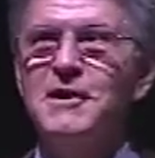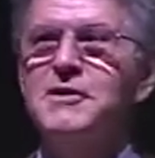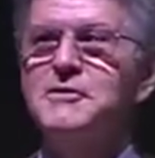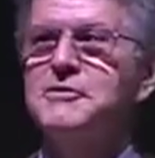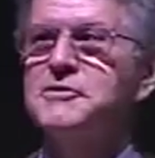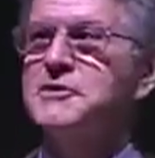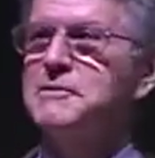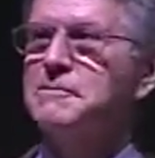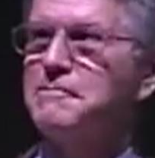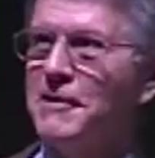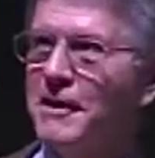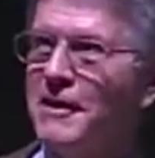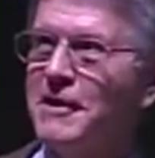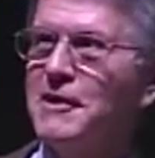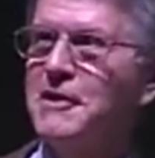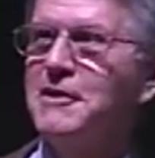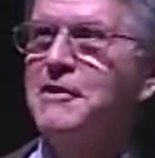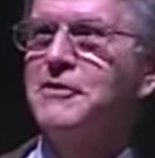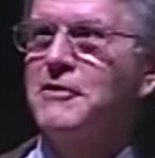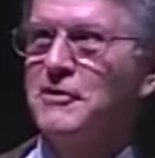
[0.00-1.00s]
to
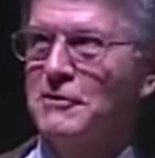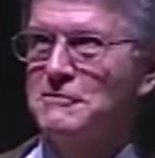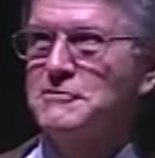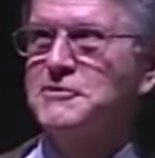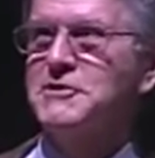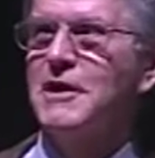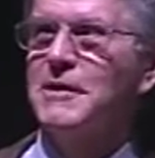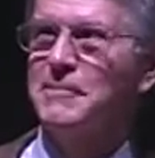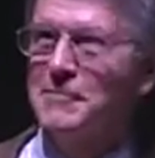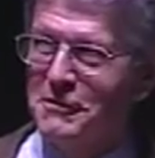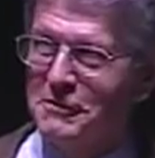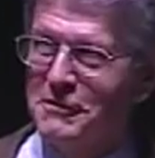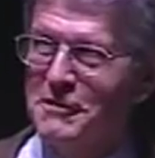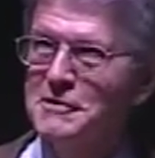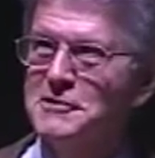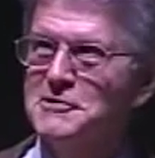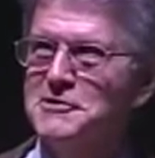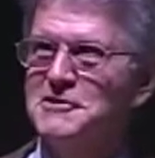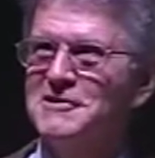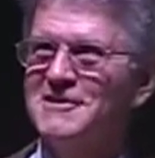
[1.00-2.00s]
supply those
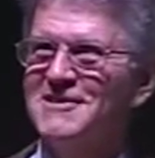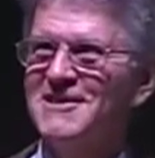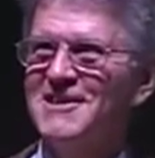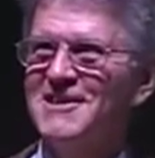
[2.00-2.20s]
immigrants.